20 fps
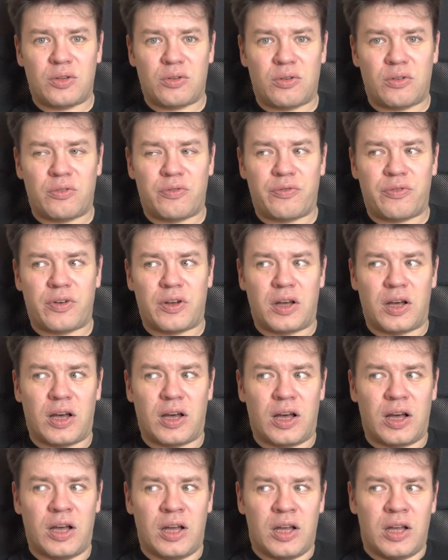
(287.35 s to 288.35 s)
of
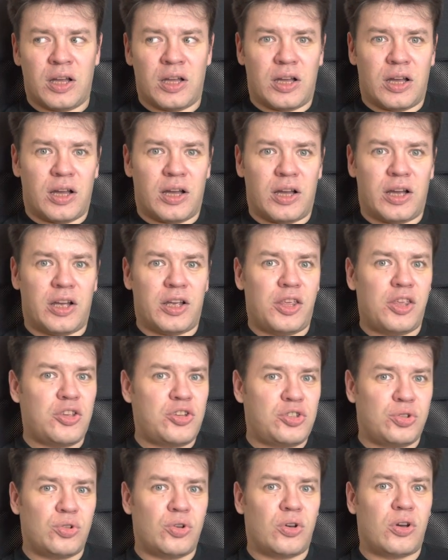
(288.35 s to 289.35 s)

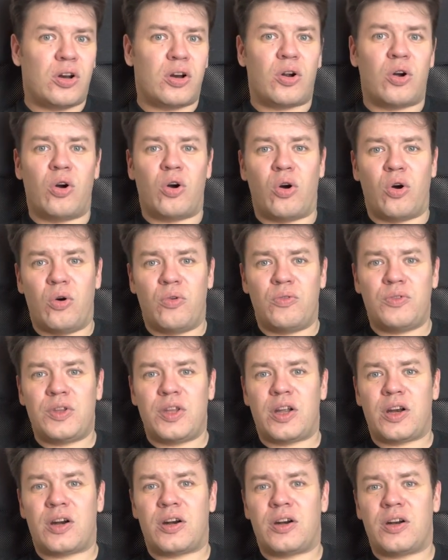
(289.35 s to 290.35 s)
issuer or
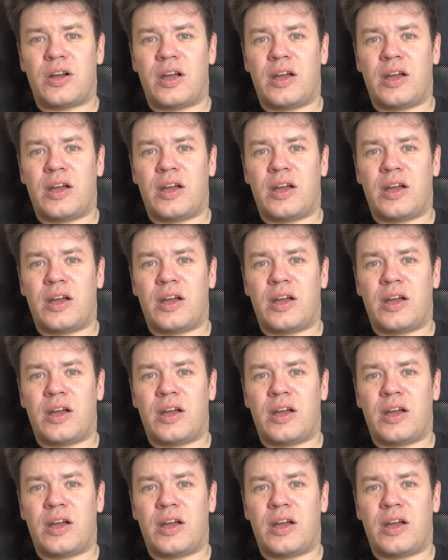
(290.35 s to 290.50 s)
owner